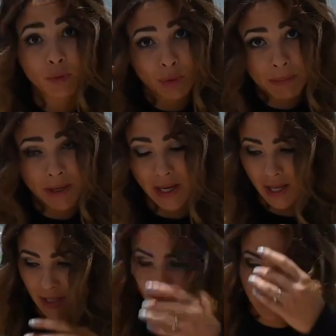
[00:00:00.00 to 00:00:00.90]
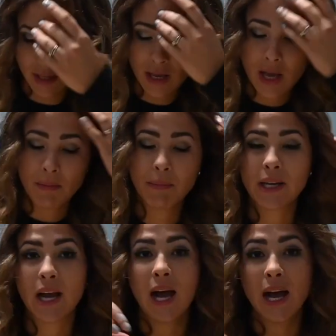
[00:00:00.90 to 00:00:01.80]
ribbon is,
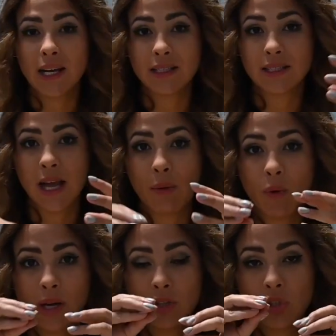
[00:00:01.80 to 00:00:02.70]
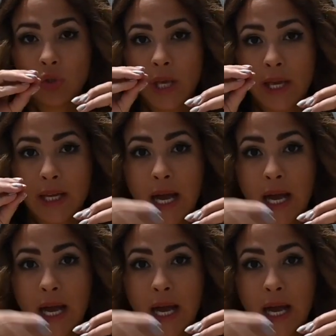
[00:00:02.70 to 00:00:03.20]
because I want it to get